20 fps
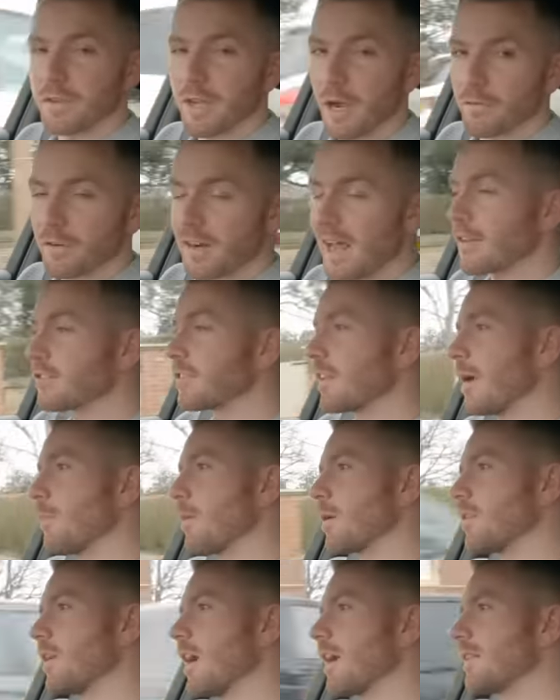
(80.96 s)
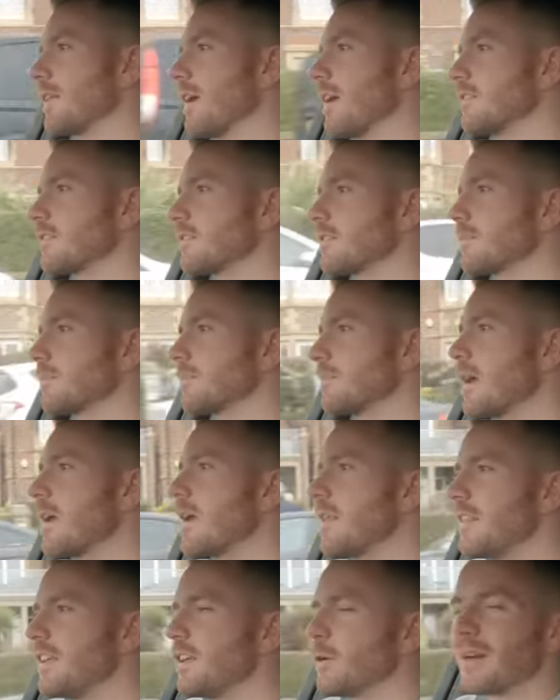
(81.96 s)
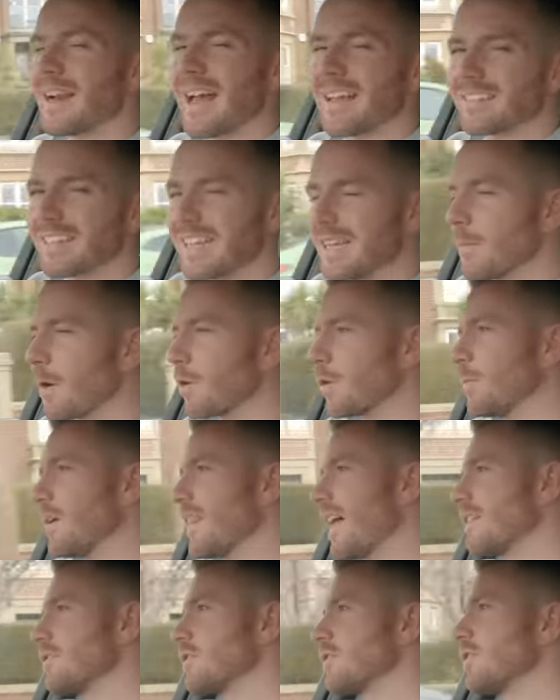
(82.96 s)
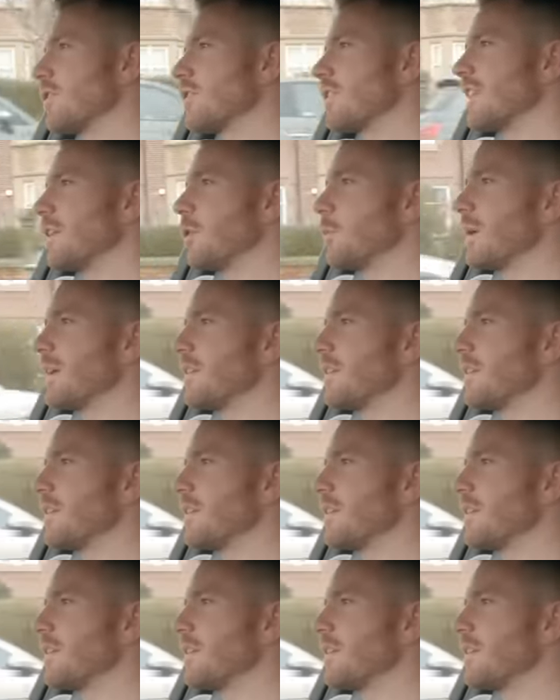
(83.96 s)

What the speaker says: if you go for an S-Line model like this. They do an SE model, but that does look a little